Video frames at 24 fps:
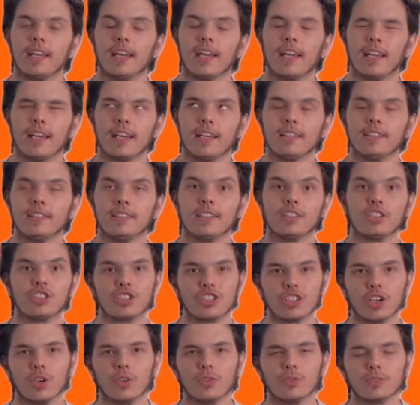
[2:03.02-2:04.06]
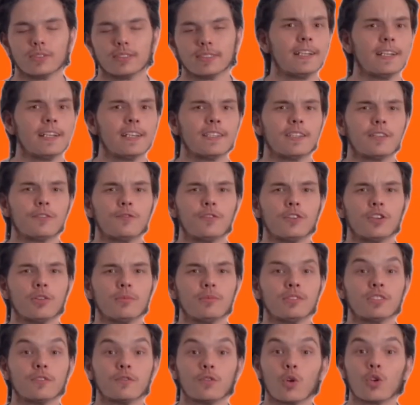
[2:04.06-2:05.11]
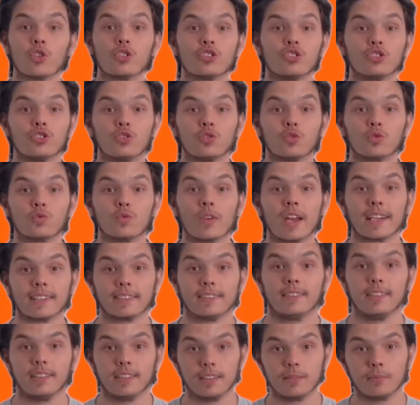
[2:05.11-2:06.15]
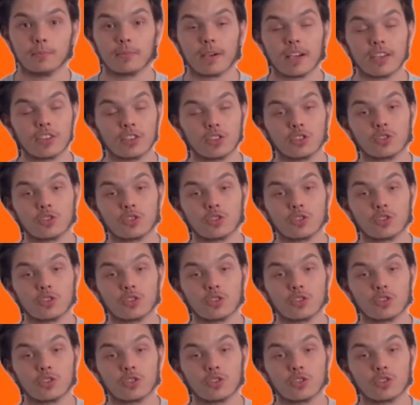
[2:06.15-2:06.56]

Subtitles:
And it shows. The film is, of course, directed by the